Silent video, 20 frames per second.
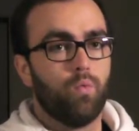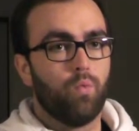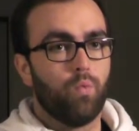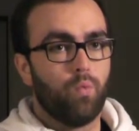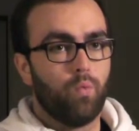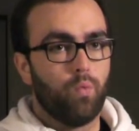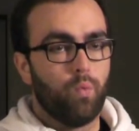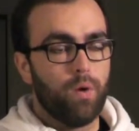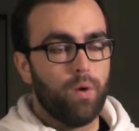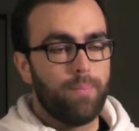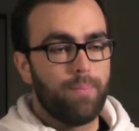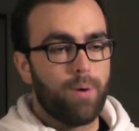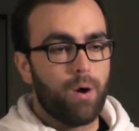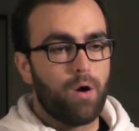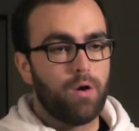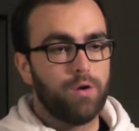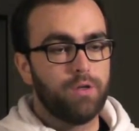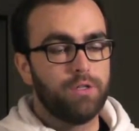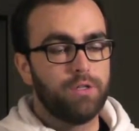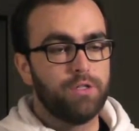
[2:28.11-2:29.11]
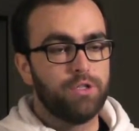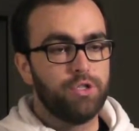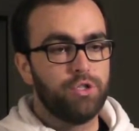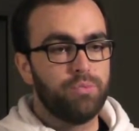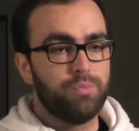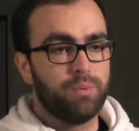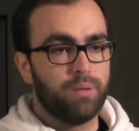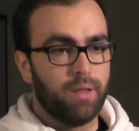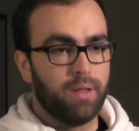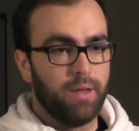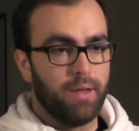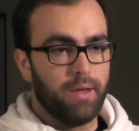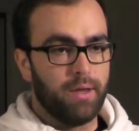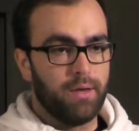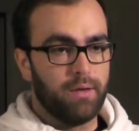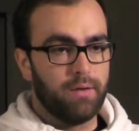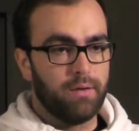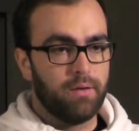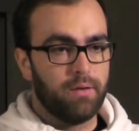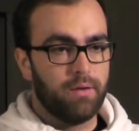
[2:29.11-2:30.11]
what part did you
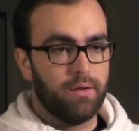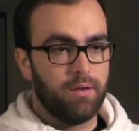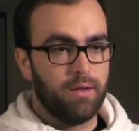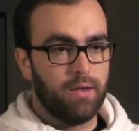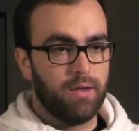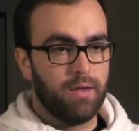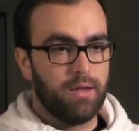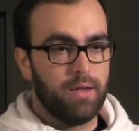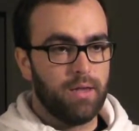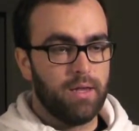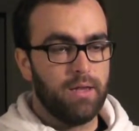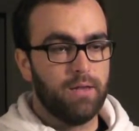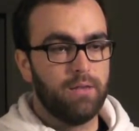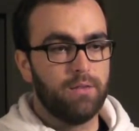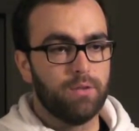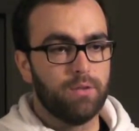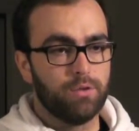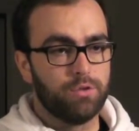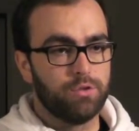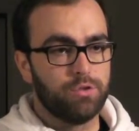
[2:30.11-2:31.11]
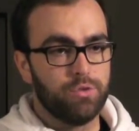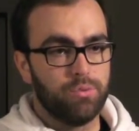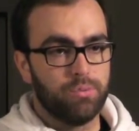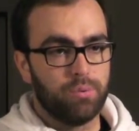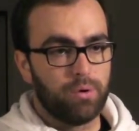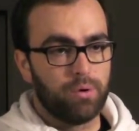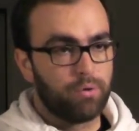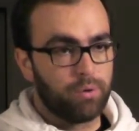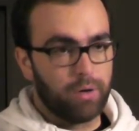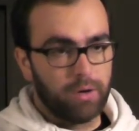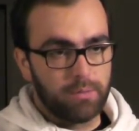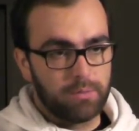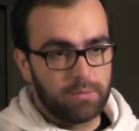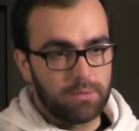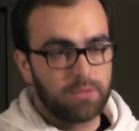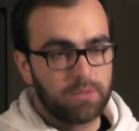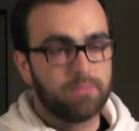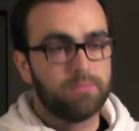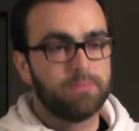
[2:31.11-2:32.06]
play in those 2 programs?